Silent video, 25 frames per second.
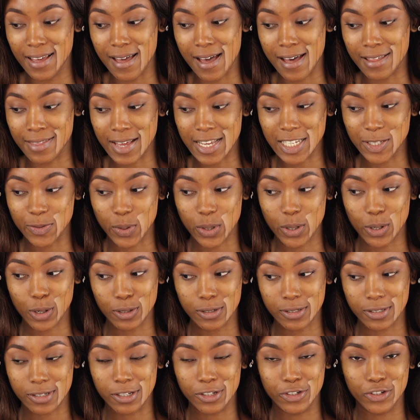and that's
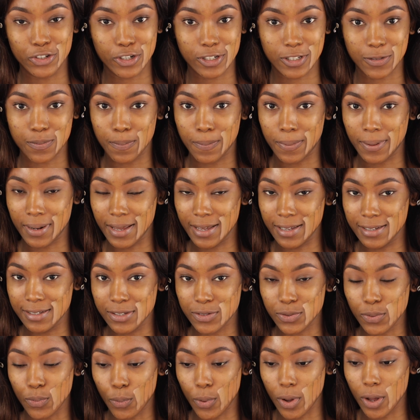because it just
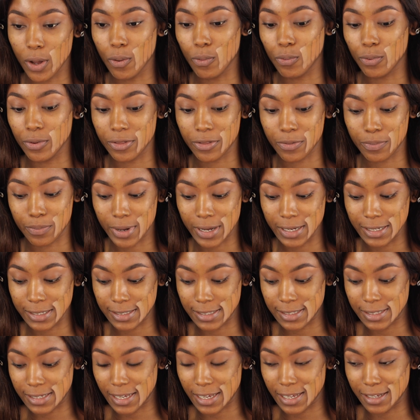blends well with my
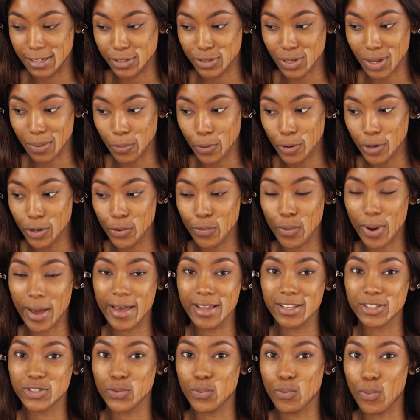skin. So I'm going to go
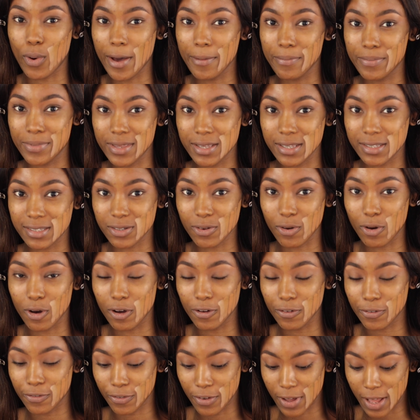ahead to wipe this
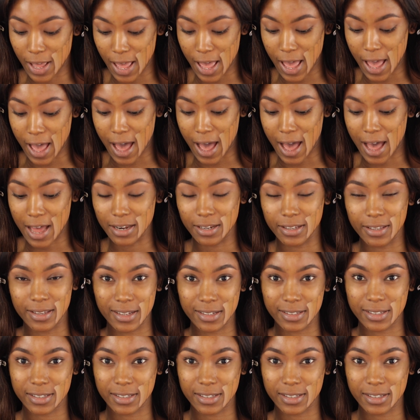off and get